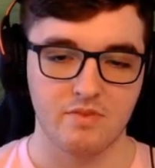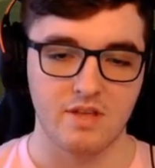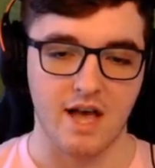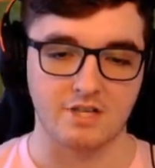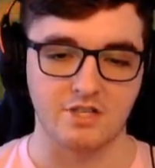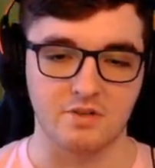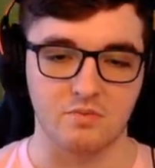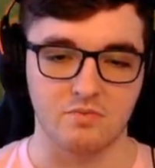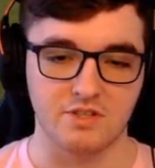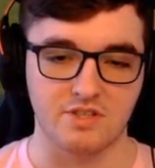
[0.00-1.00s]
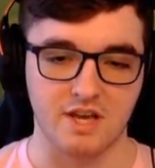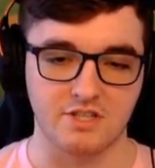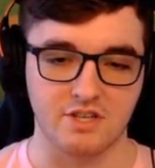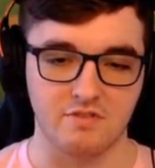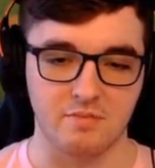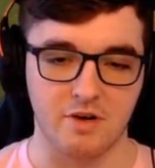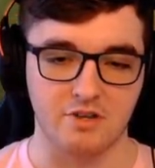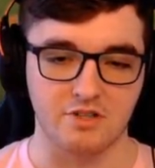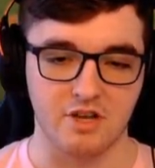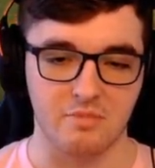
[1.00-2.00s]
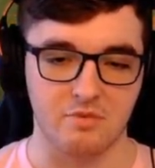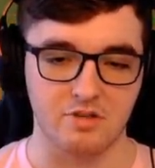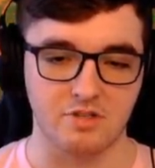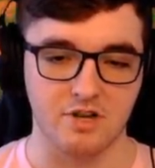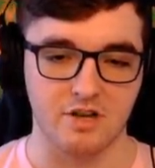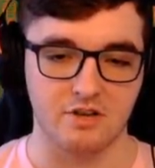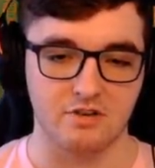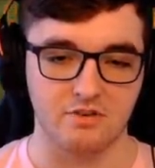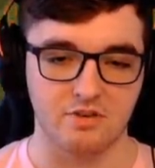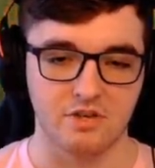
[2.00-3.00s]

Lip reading: actually, this is actually an even better shot I'm pretty sure I can do.